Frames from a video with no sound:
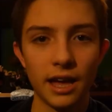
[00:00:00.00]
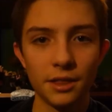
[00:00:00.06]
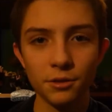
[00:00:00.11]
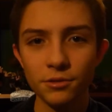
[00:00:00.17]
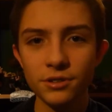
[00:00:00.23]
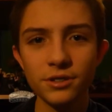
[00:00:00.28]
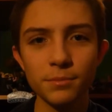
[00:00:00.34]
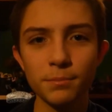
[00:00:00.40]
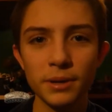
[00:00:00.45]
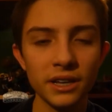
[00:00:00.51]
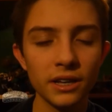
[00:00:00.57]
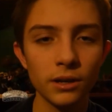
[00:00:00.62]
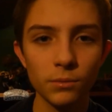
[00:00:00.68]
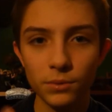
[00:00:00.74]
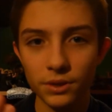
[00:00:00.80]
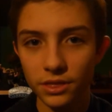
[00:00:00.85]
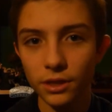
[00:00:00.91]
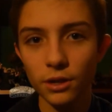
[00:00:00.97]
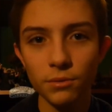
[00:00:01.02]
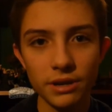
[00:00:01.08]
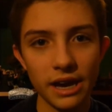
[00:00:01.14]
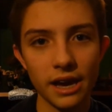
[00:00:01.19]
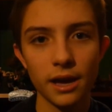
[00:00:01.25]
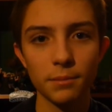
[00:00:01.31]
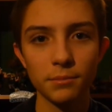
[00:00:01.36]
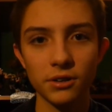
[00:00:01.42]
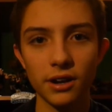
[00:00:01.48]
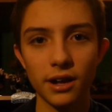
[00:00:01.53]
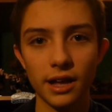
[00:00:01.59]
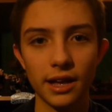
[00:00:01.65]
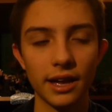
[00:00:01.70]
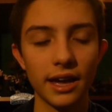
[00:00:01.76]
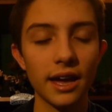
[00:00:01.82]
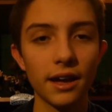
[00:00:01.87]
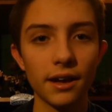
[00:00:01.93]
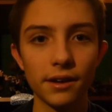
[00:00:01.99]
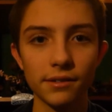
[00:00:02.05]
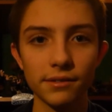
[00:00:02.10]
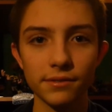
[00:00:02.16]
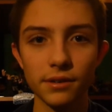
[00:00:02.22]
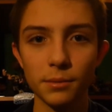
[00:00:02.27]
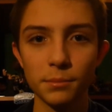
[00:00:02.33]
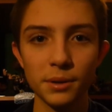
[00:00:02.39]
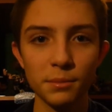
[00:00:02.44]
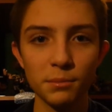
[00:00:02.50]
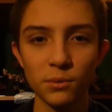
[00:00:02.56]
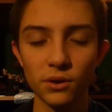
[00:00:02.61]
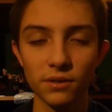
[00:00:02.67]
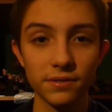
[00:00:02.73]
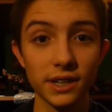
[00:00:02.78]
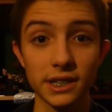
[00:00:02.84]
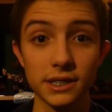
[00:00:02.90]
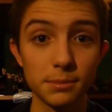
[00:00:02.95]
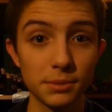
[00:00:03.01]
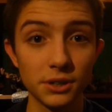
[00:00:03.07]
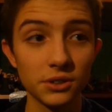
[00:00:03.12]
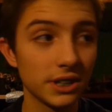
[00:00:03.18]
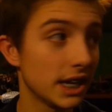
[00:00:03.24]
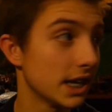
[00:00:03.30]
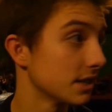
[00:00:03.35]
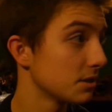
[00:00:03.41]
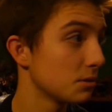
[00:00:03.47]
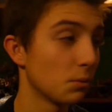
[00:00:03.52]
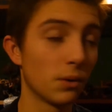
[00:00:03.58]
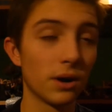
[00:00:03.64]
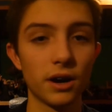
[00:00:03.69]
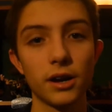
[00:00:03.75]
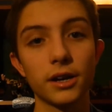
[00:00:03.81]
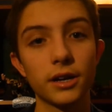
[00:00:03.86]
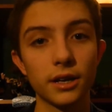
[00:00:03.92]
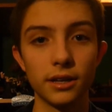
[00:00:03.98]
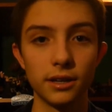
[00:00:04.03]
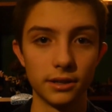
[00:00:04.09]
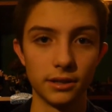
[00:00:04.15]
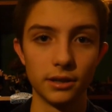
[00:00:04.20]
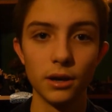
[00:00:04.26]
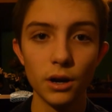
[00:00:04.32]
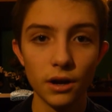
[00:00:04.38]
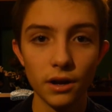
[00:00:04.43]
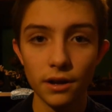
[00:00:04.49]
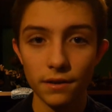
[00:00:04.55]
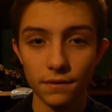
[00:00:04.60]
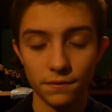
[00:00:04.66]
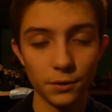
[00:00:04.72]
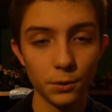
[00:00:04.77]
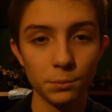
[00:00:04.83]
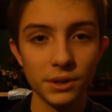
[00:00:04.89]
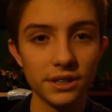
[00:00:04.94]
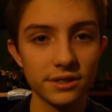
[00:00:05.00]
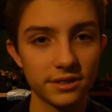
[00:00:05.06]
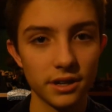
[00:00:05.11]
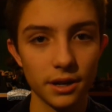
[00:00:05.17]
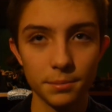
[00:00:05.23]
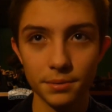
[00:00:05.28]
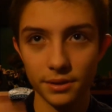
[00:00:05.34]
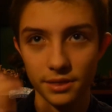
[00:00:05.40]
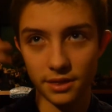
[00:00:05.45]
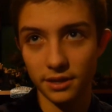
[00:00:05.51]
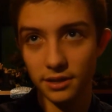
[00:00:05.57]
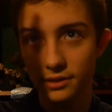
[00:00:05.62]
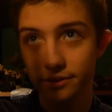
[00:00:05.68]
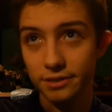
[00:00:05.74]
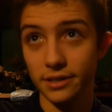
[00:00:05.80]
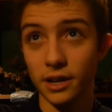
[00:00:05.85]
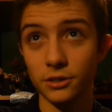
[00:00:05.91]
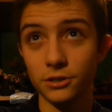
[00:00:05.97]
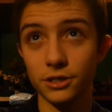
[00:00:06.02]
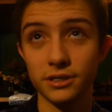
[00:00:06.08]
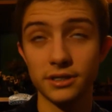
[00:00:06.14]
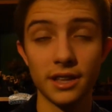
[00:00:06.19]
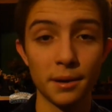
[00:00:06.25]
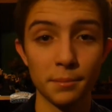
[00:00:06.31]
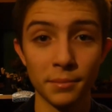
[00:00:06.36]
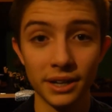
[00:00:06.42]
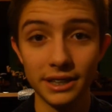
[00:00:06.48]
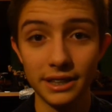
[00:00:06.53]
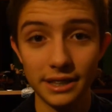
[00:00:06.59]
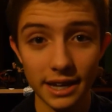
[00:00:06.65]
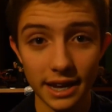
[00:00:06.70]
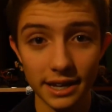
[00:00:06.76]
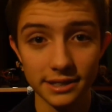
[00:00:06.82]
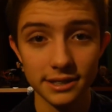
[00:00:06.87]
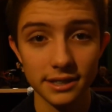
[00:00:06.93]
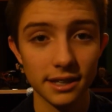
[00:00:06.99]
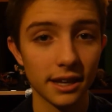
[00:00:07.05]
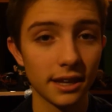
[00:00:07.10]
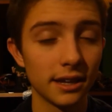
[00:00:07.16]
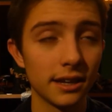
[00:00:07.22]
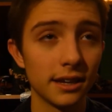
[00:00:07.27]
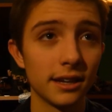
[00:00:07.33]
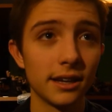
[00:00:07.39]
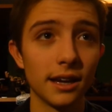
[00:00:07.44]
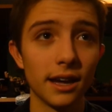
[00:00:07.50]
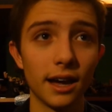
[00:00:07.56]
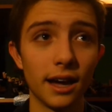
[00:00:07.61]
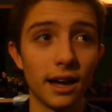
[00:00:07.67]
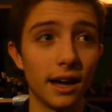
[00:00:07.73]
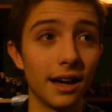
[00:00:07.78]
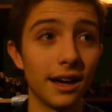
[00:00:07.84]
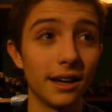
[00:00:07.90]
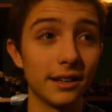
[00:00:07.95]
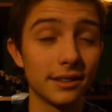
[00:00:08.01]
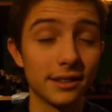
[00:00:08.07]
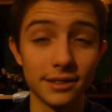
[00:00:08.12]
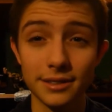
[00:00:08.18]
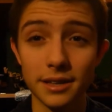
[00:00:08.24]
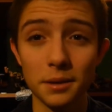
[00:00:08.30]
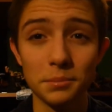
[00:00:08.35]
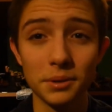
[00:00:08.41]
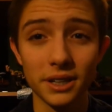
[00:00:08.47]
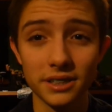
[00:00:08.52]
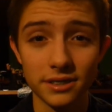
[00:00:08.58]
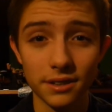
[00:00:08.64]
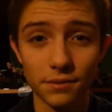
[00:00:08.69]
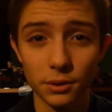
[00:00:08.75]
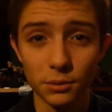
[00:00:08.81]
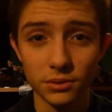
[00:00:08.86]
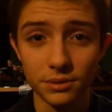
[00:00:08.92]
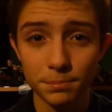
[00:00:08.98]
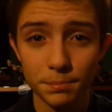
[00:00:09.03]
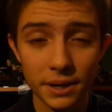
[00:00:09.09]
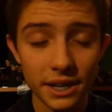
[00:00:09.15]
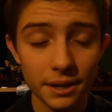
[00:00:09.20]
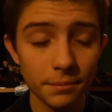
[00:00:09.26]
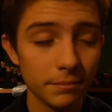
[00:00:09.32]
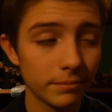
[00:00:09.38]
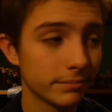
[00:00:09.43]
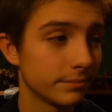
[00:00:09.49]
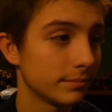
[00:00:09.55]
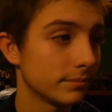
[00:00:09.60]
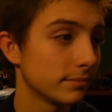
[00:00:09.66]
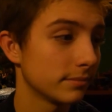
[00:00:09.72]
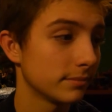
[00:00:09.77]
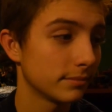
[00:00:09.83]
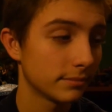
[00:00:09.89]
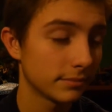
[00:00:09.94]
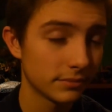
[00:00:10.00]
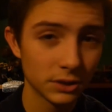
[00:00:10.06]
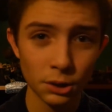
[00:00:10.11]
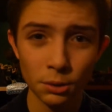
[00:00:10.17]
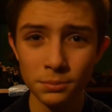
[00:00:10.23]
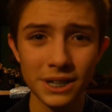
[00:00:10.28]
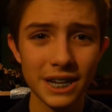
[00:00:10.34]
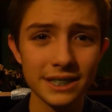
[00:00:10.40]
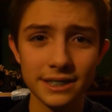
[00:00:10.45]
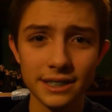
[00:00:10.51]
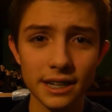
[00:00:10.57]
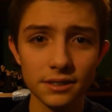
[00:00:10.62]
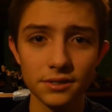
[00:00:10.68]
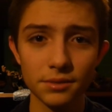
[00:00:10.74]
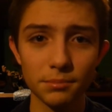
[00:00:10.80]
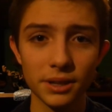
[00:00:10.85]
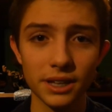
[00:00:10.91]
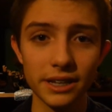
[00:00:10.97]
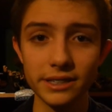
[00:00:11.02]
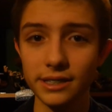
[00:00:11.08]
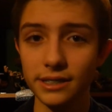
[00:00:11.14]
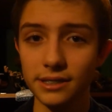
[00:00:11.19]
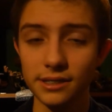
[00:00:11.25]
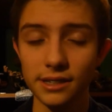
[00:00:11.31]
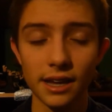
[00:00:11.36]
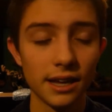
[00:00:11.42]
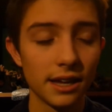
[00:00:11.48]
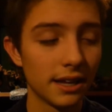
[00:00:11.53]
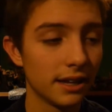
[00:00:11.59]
And the reason being, with new camera, I have a bit more flexibility as to where I can film these type of things, not just at my desk, in the same place I've always been. So I'm testing out some places.